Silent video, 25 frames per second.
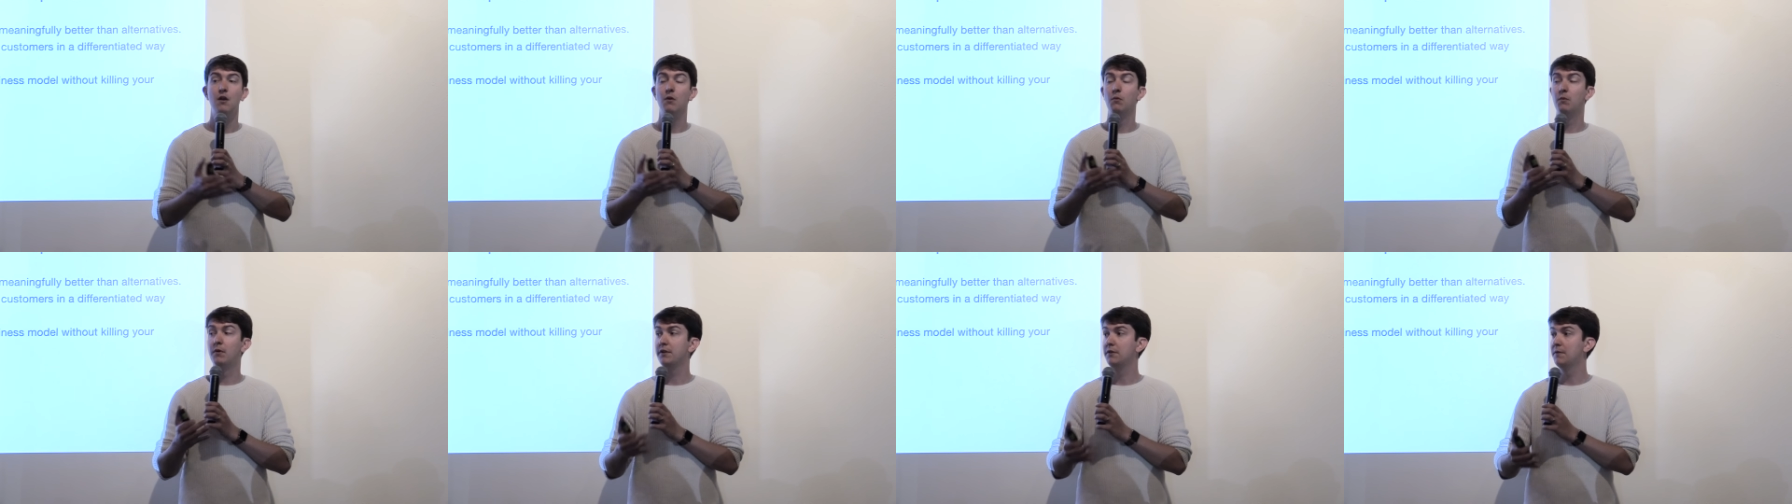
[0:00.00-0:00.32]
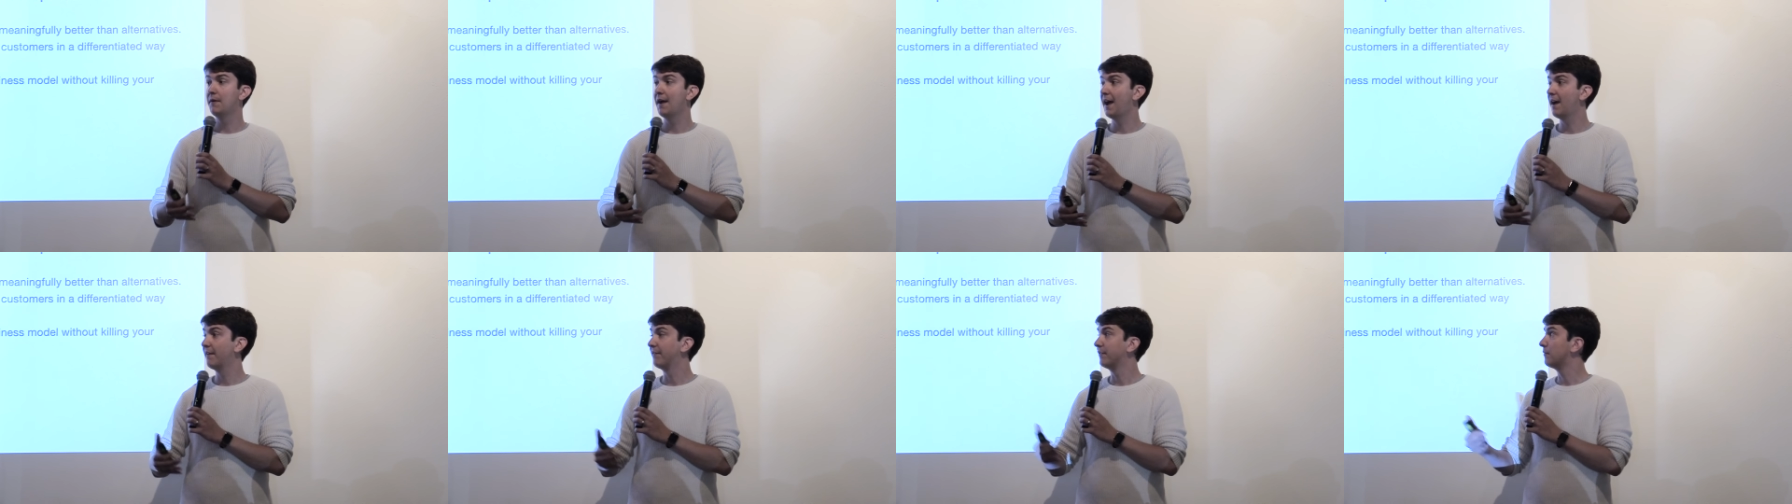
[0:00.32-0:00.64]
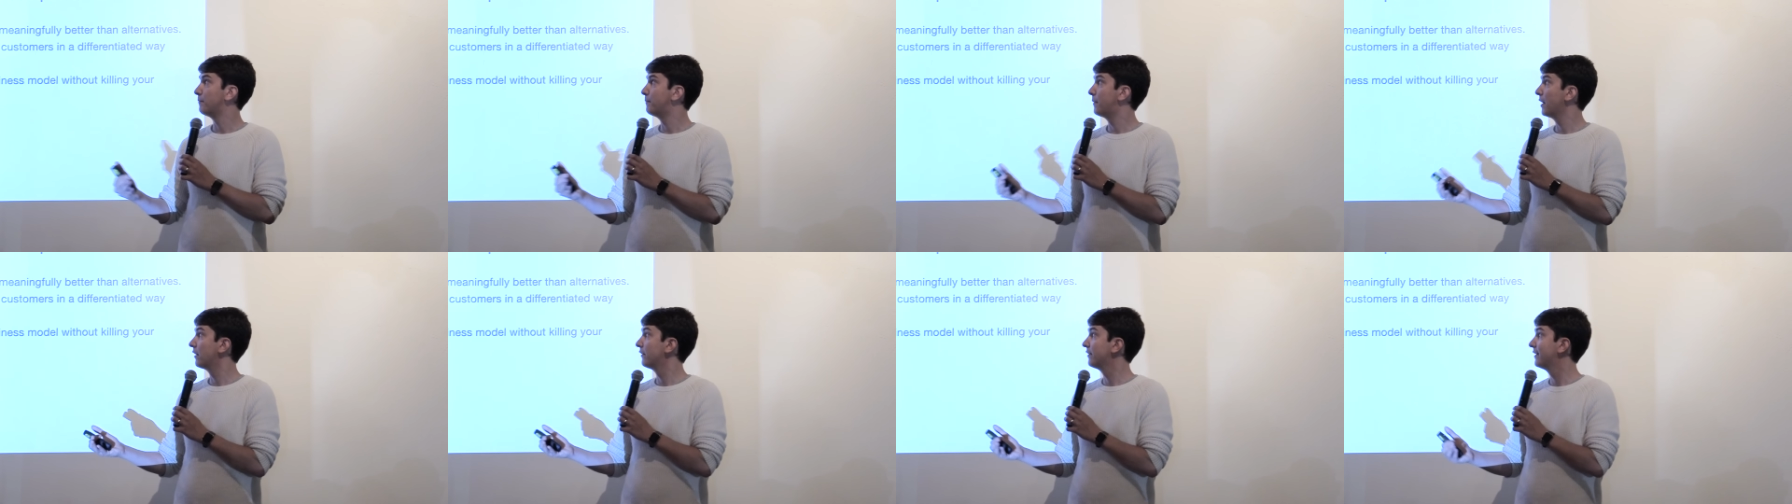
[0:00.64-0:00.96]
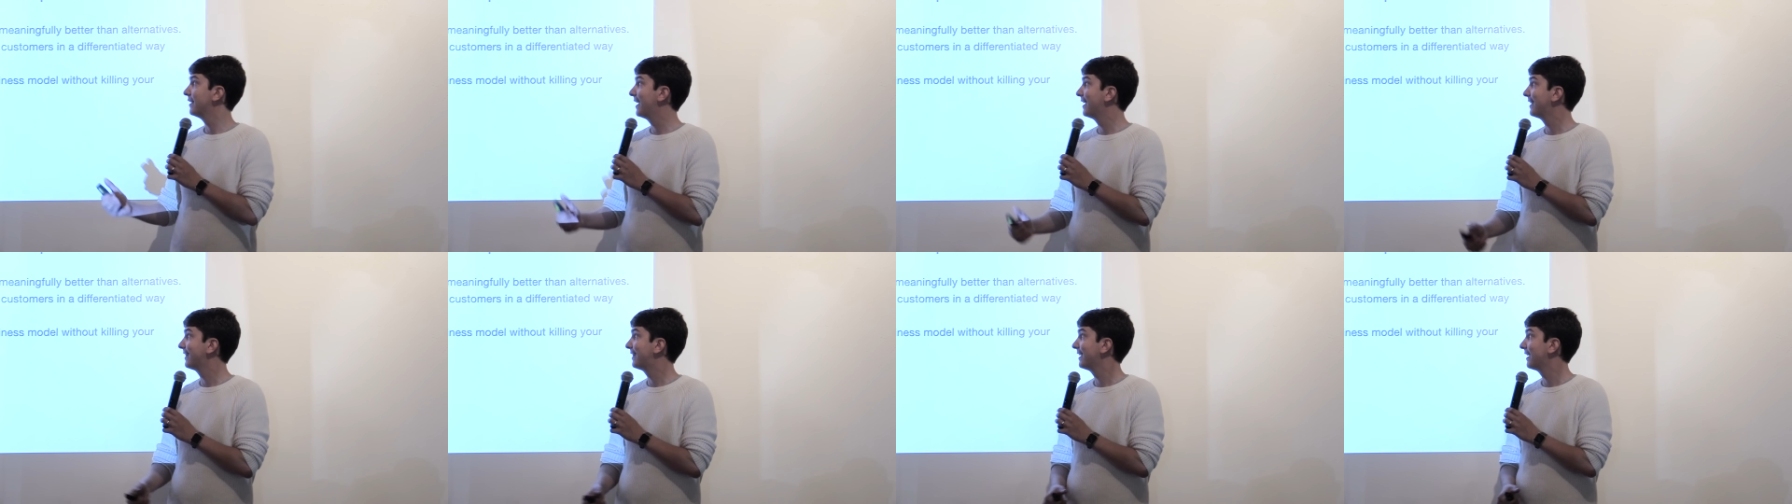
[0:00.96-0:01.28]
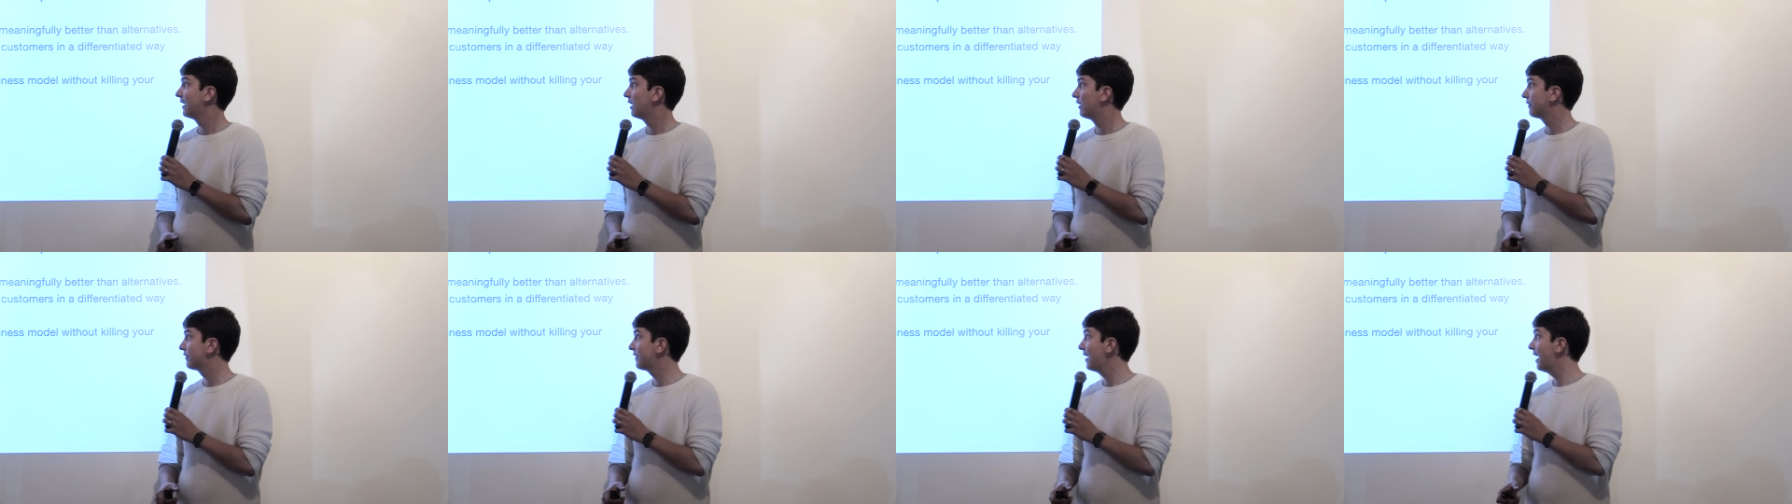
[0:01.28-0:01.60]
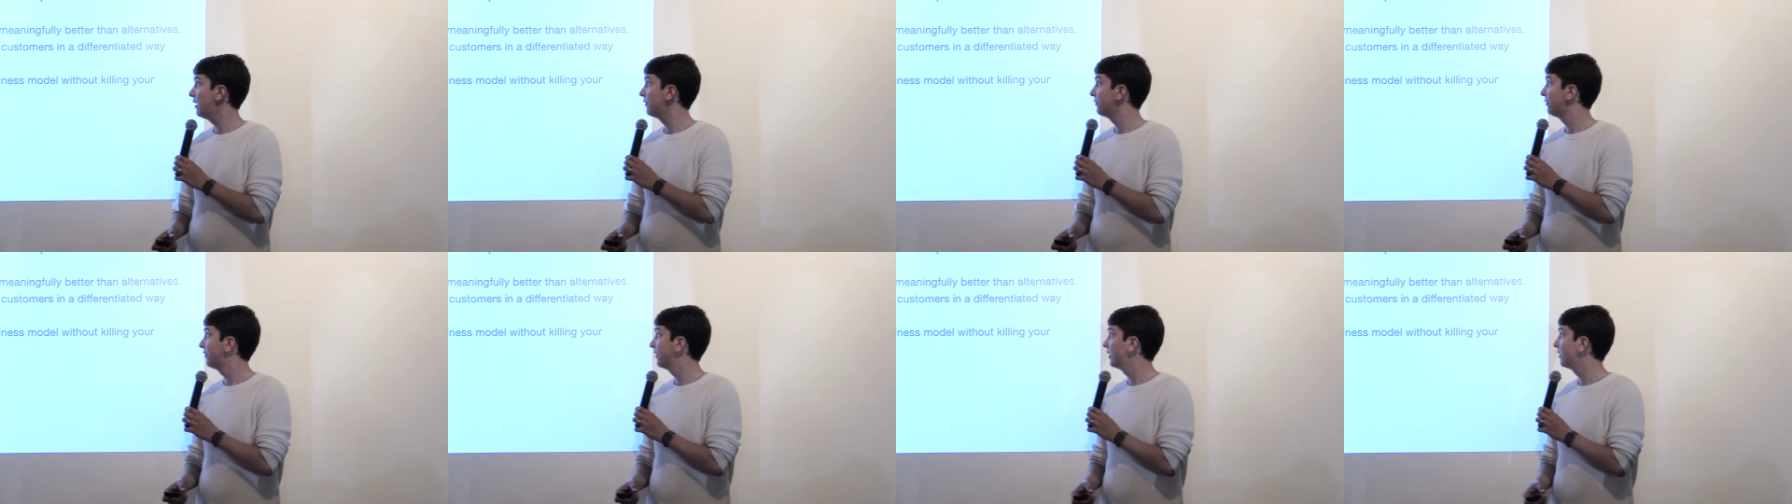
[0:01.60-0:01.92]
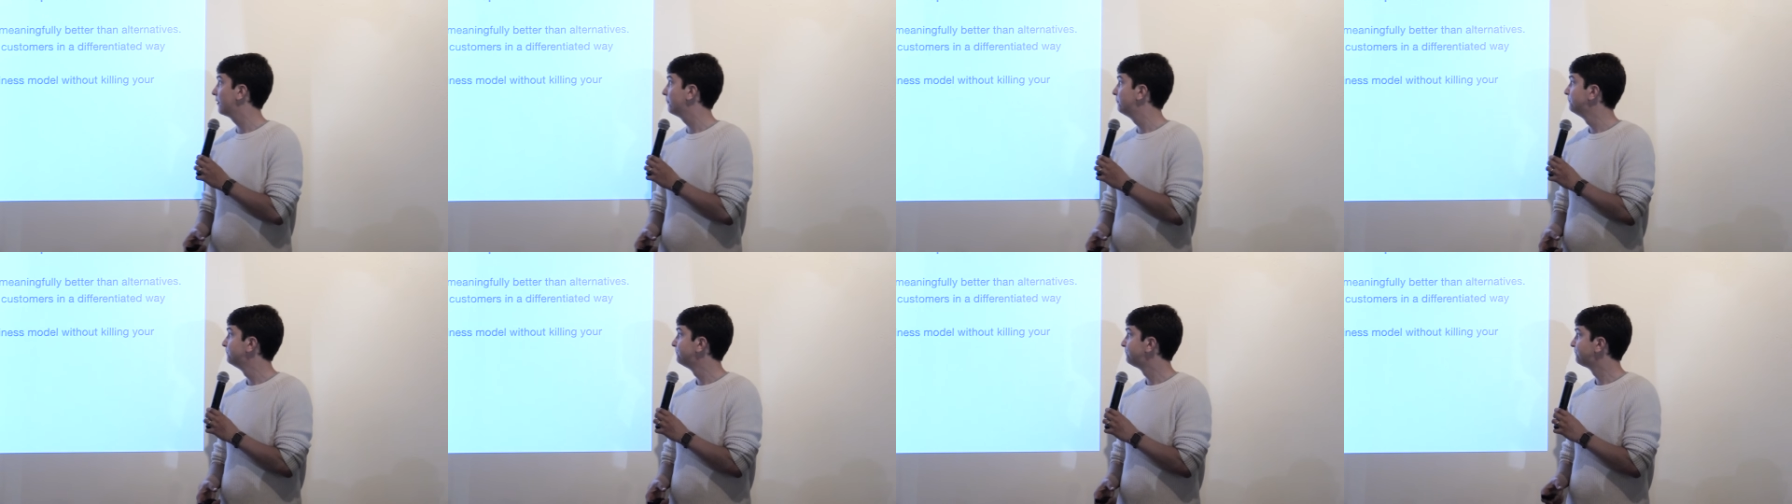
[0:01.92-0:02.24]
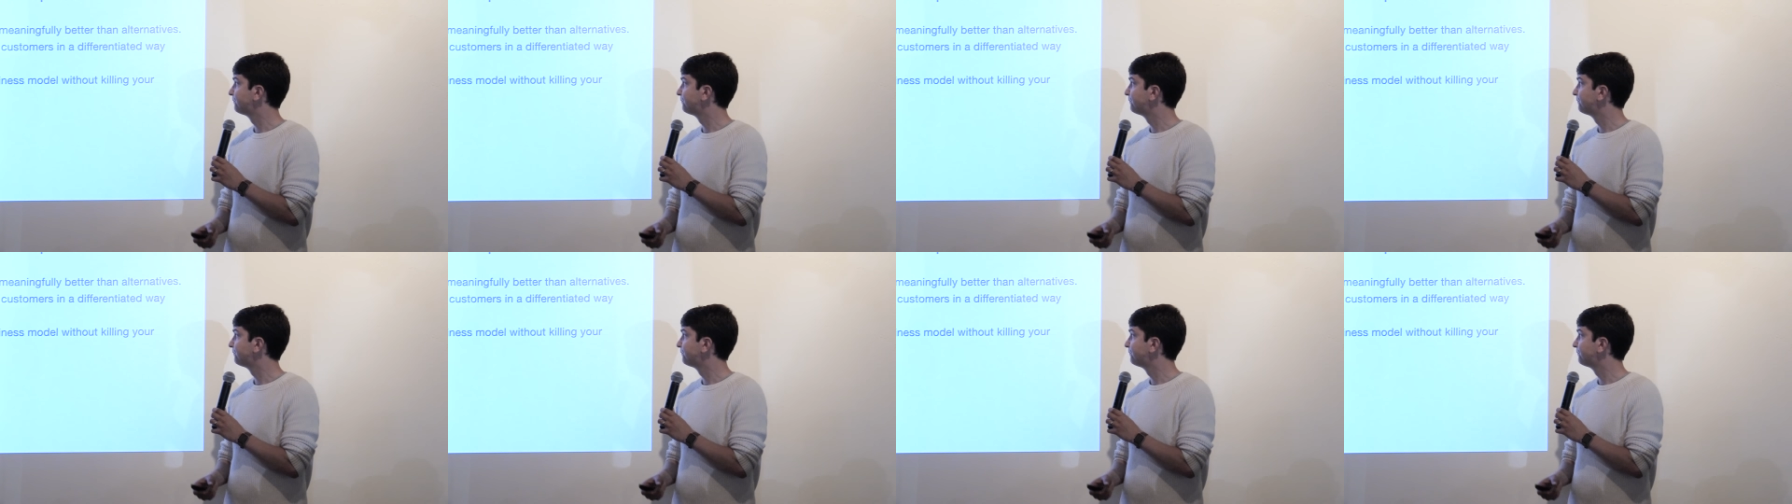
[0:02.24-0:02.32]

what you have is better than anything else out there.